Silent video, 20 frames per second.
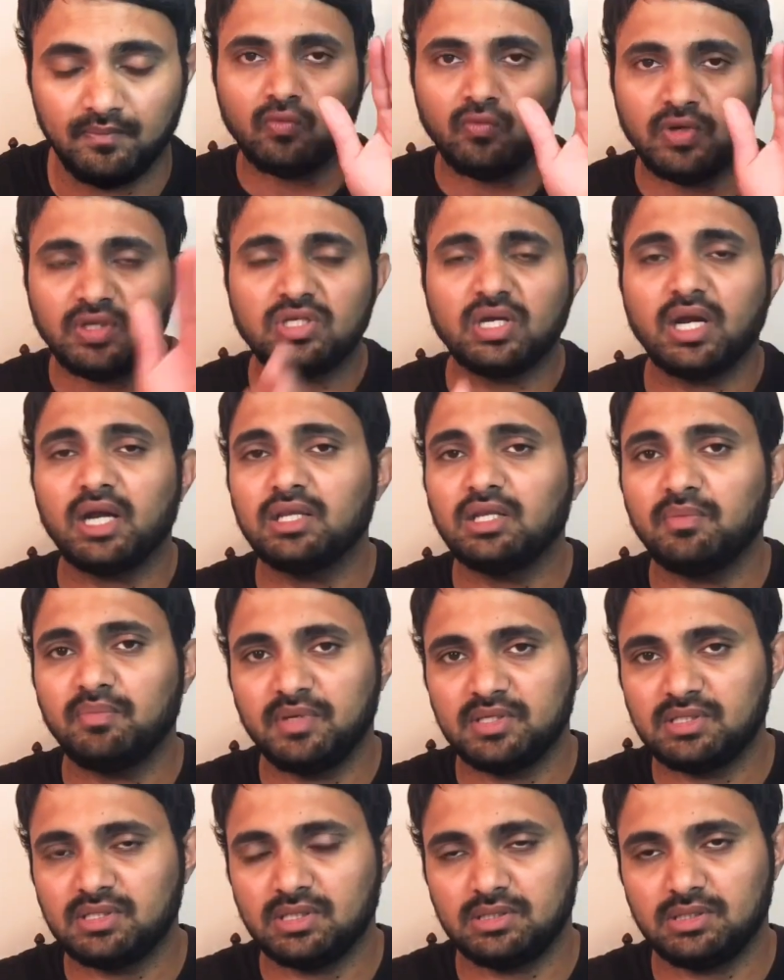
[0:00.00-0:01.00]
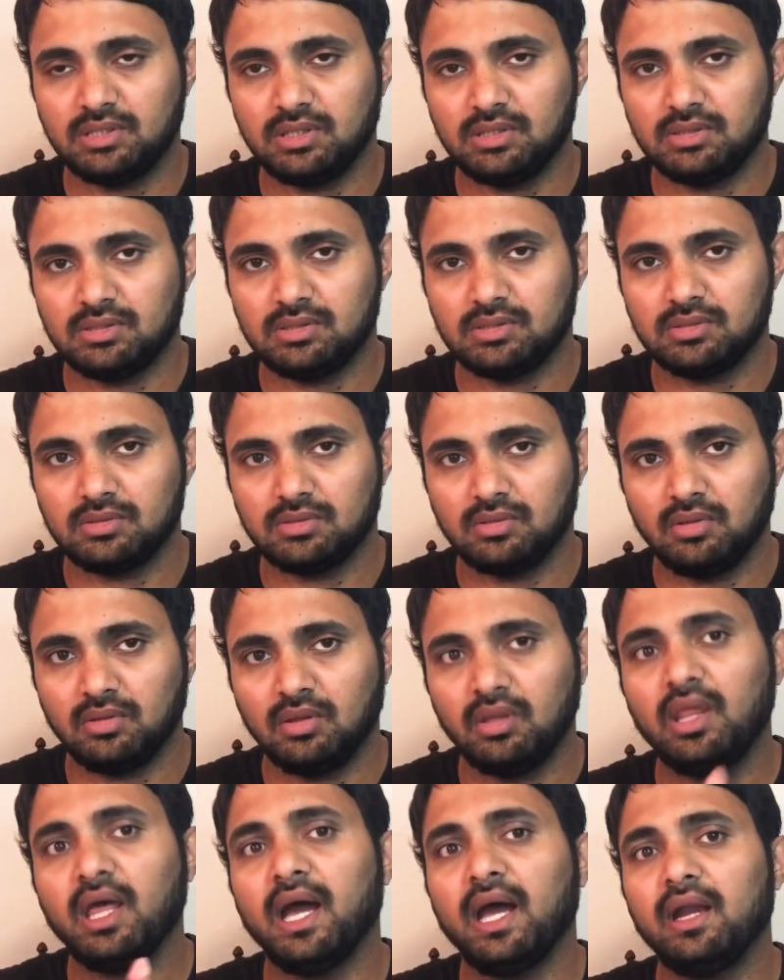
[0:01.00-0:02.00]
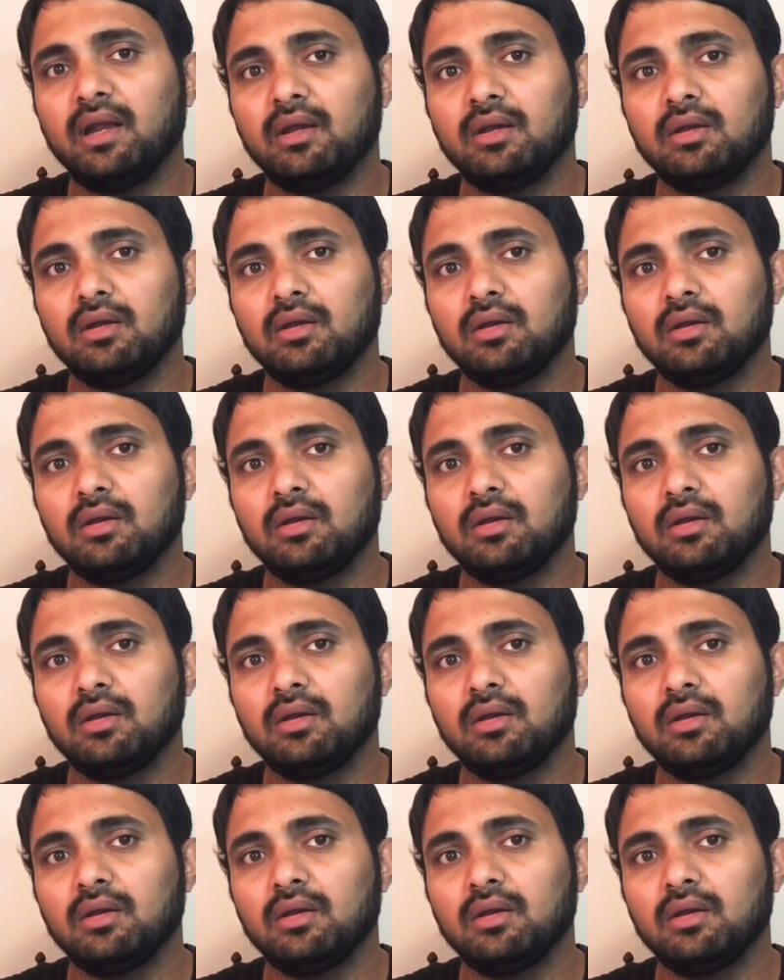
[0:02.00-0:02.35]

Which are the businesses that